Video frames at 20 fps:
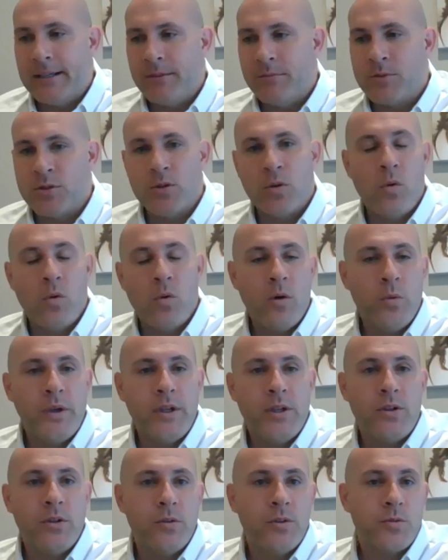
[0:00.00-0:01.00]
So what
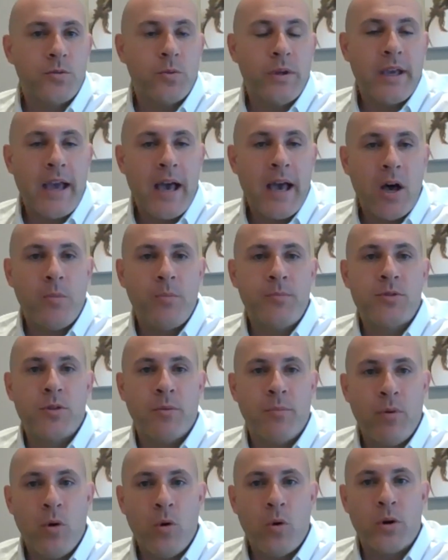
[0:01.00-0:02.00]
we do is we help
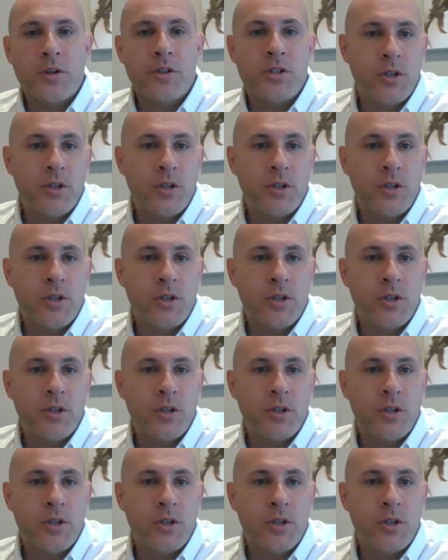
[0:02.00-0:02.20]
support